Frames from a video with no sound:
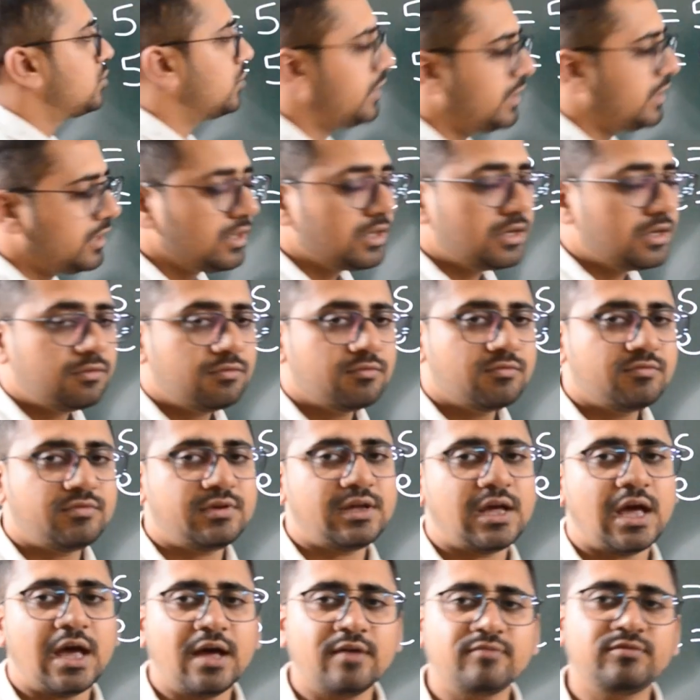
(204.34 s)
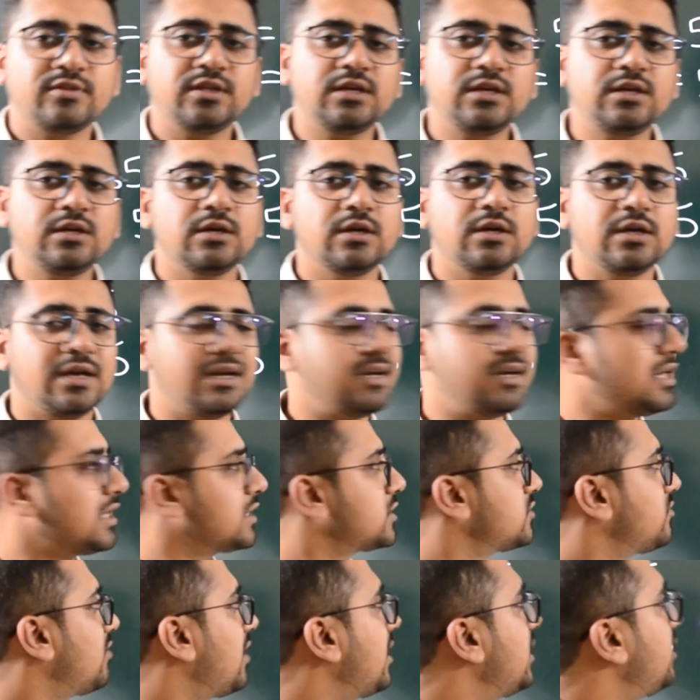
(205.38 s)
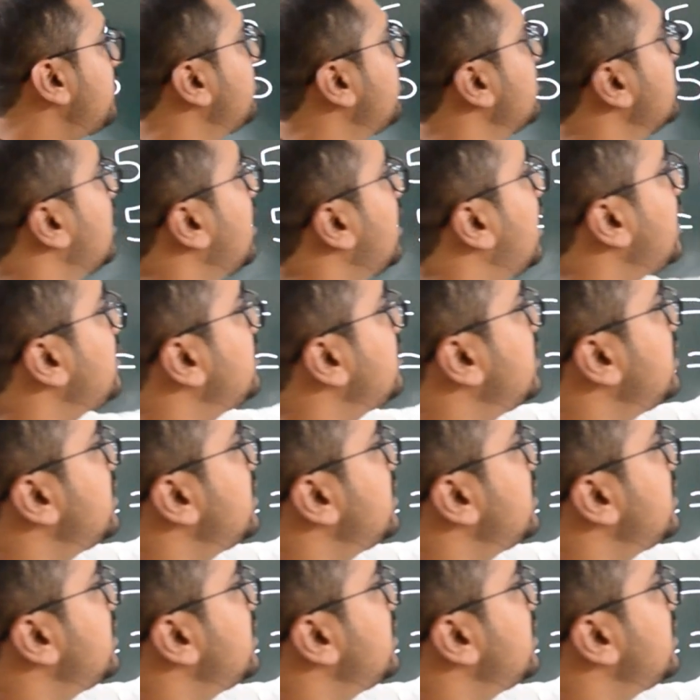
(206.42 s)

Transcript: here we have the index 5. At the